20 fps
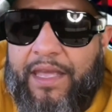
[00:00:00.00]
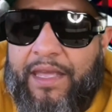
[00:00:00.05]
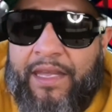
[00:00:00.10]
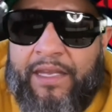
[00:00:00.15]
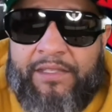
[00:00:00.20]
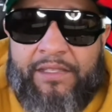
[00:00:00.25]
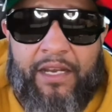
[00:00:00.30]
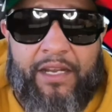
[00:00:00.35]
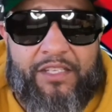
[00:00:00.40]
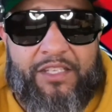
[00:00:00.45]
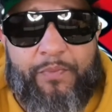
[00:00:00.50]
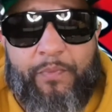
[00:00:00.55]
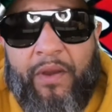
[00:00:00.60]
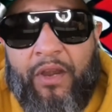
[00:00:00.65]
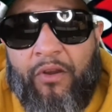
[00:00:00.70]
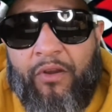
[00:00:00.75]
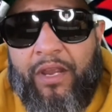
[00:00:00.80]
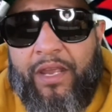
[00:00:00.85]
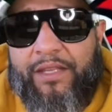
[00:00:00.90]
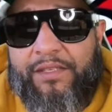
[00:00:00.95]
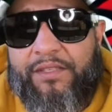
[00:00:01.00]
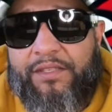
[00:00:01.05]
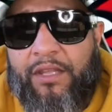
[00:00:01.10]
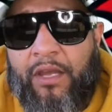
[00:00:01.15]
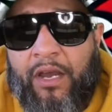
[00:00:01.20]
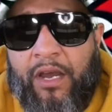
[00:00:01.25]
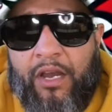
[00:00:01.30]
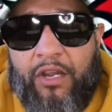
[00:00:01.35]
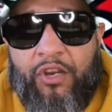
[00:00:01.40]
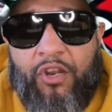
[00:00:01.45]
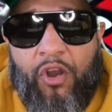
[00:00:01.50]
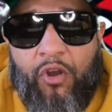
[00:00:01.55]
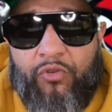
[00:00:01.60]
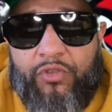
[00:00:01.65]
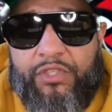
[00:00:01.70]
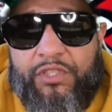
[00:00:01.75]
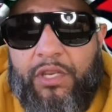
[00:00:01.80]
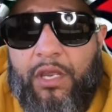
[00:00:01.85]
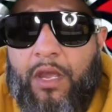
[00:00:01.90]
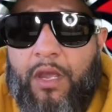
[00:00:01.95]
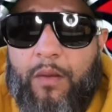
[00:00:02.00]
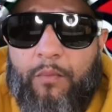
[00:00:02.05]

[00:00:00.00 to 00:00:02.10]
He's an experienced coach,